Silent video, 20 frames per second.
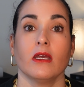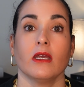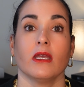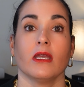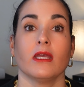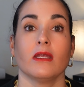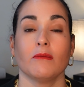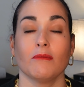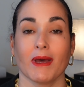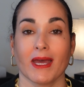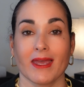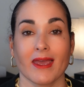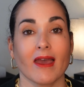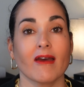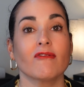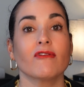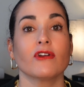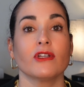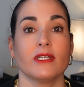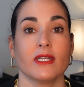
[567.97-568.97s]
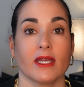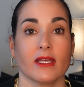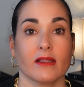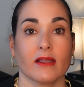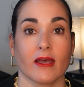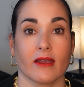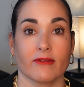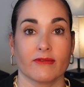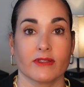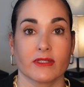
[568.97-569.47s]
in my everyday
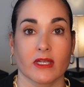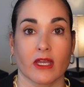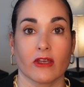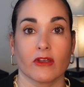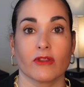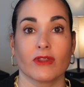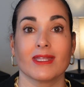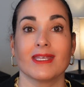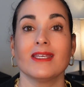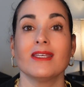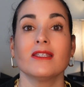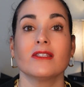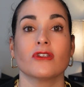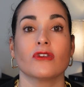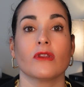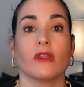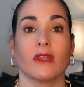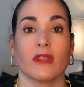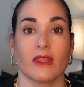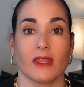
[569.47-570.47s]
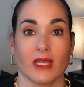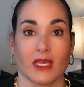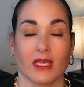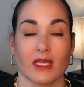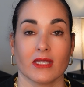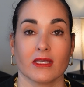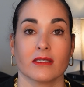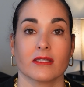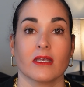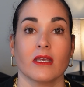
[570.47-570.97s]
lifestyle, these are the
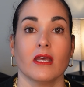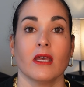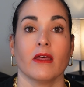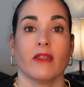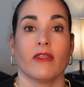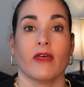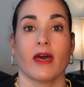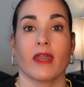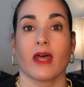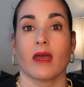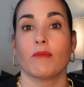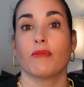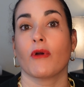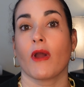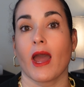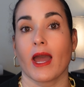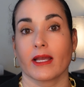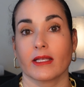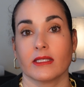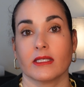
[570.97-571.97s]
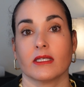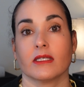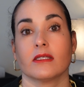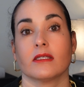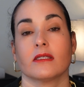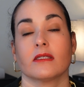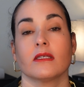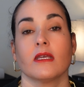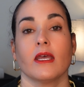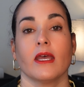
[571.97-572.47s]
things that I
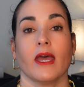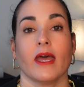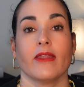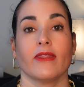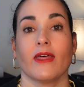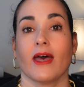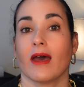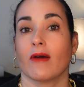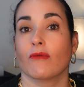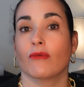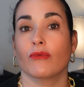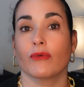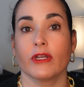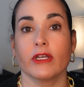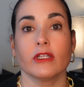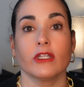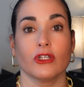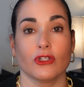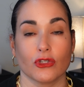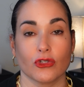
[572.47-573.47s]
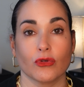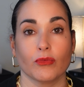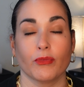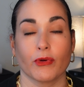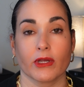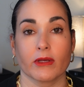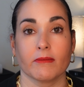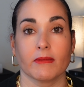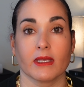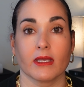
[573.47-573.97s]
practice that really do
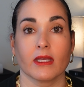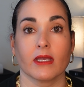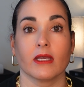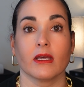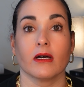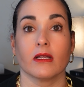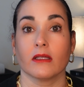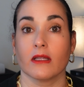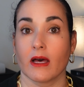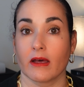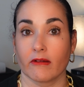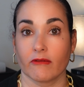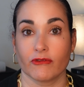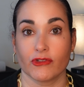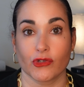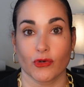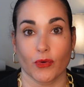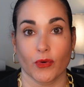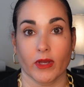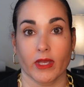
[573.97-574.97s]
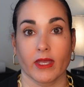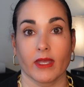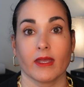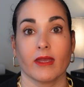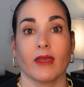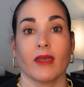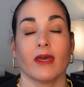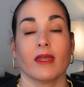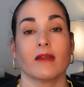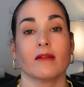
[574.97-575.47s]
bring me a lot of
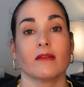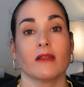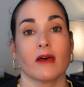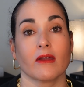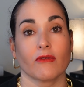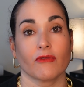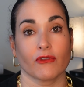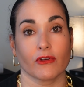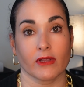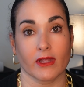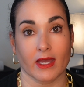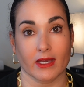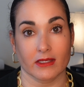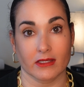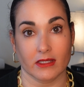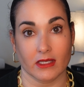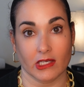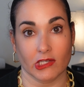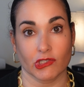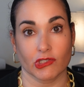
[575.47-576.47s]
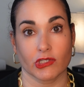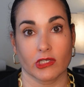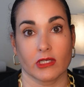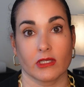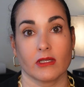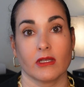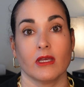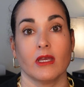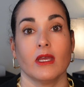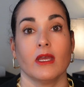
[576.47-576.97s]
joy and a lot of
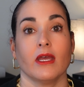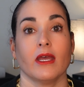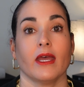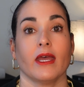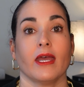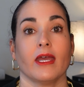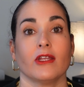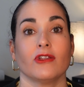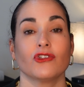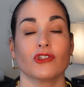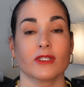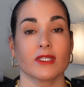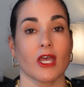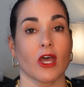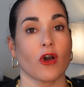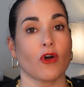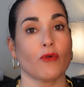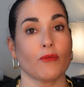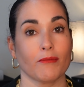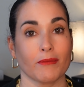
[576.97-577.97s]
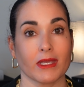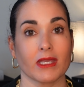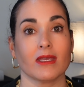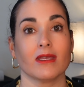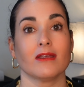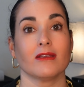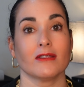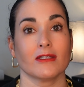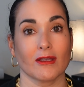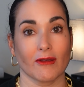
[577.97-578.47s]
relaxation and just help
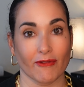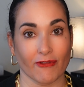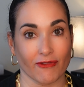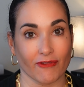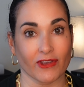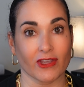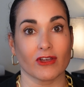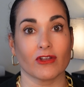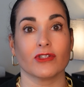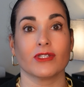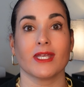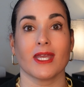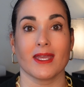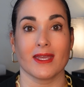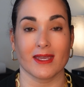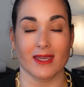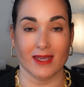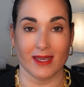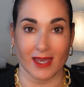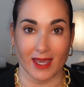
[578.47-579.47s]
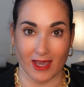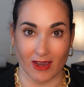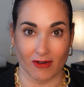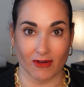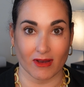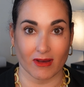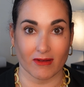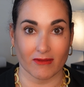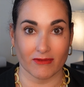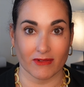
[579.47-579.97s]
me to feel taken
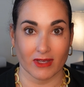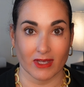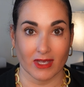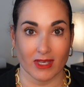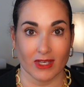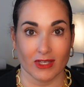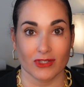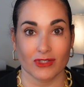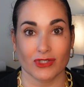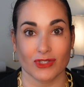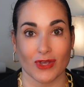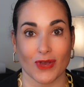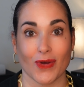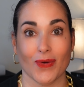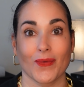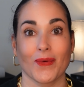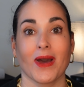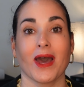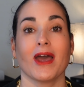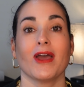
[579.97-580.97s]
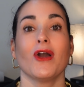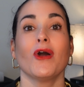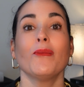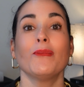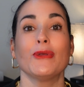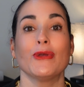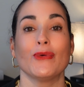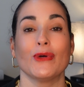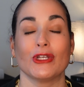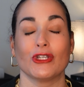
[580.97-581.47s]
care of. So I
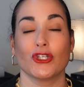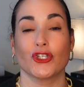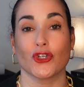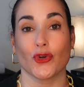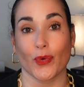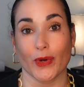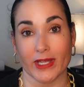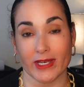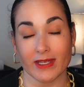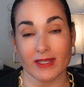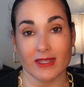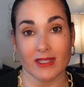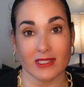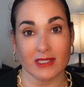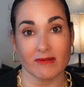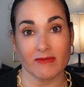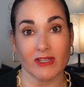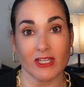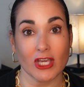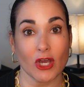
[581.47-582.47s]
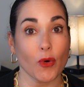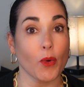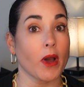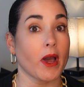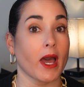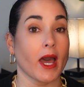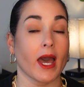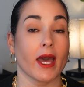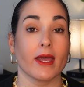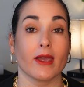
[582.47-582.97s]
hope you enjoyed this video.
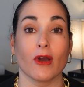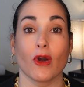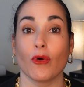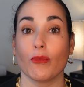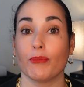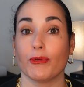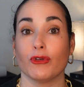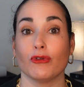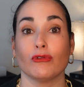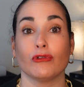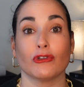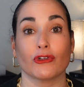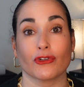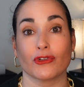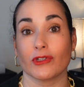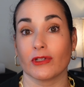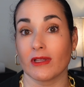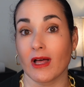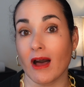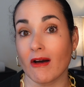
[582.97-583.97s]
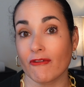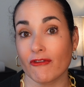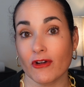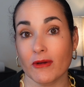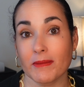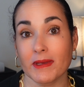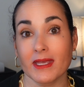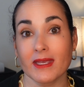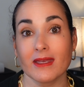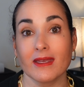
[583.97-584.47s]
I hope you learned a lot
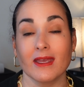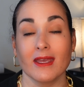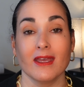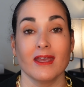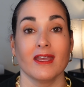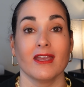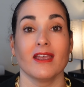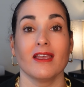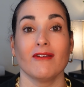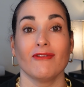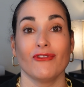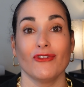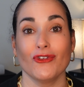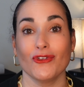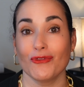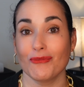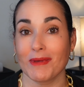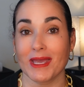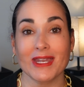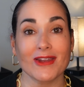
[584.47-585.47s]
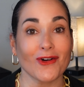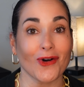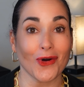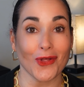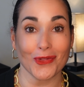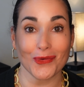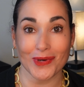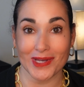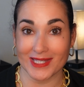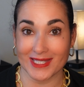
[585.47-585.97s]
from it. If you made it
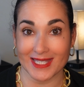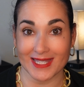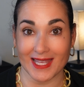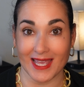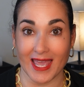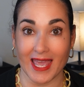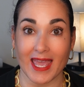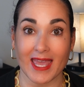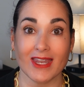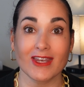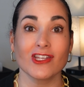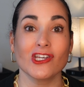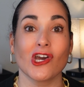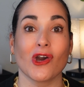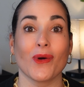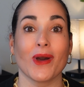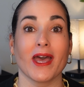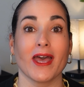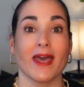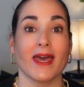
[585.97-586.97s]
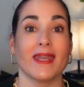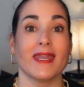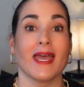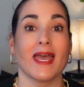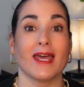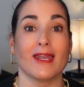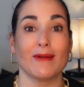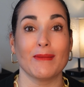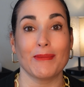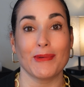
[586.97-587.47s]
all the way to the end, go ahead
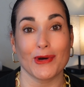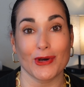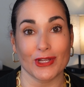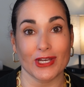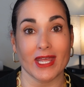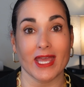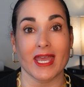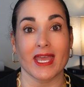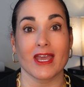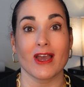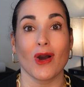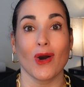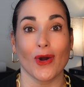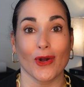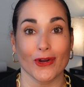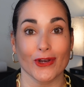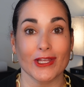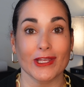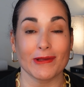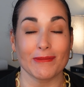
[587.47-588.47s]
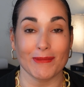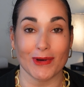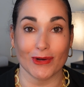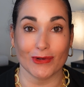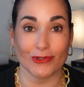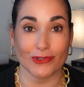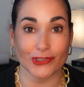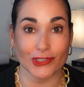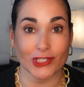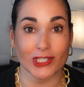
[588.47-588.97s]
and put a heart
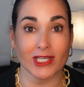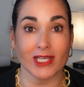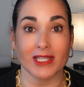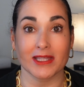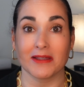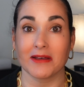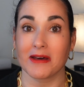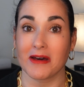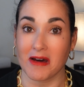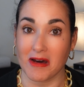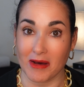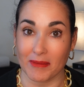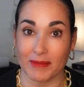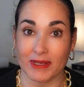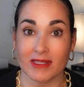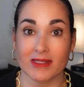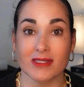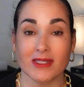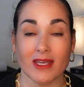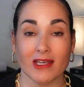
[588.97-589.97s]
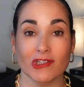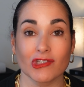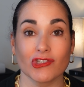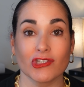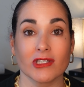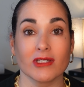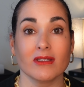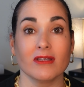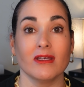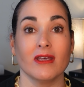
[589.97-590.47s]
emoji in the comment
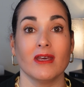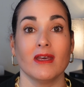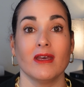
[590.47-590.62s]
section.